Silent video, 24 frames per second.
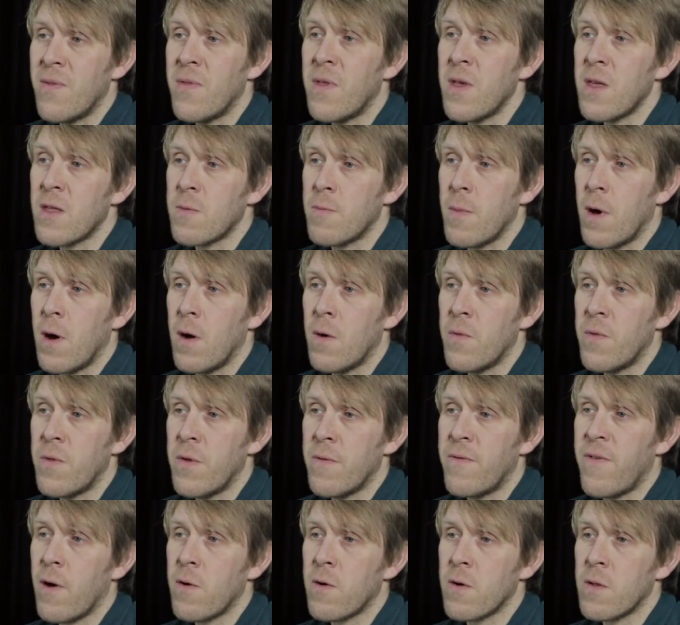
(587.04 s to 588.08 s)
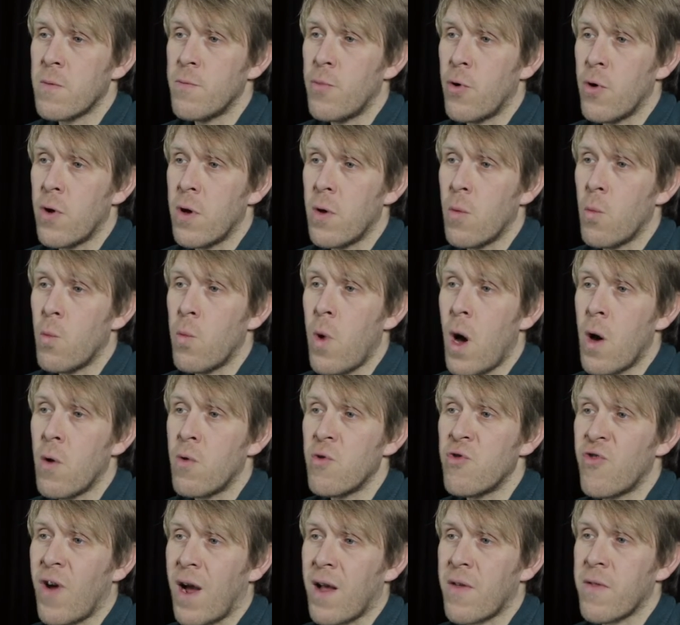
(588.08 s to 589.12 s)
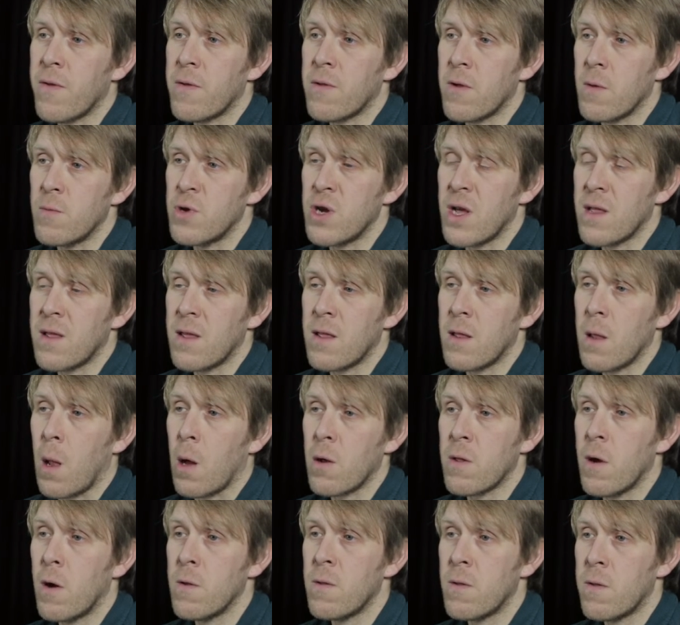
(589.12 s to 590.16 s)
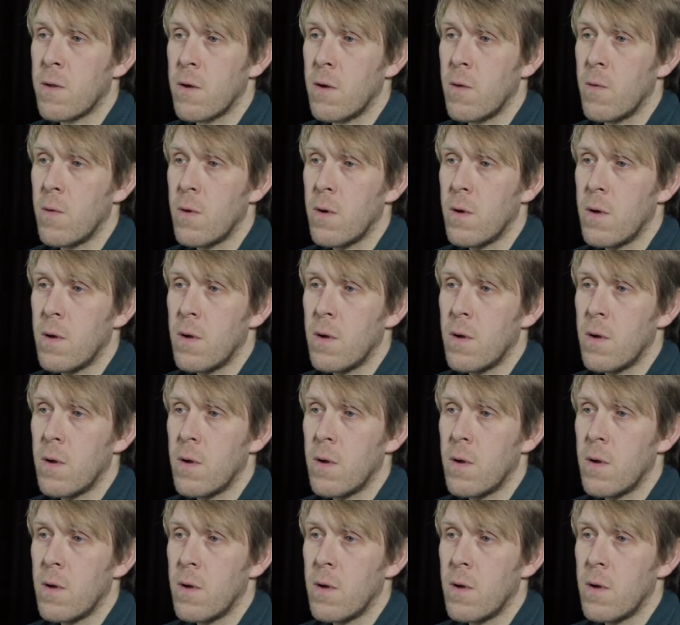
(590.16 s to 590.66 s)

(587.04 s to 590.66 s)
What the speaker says: in this mode, the focus point won't track the subject it's locked onto.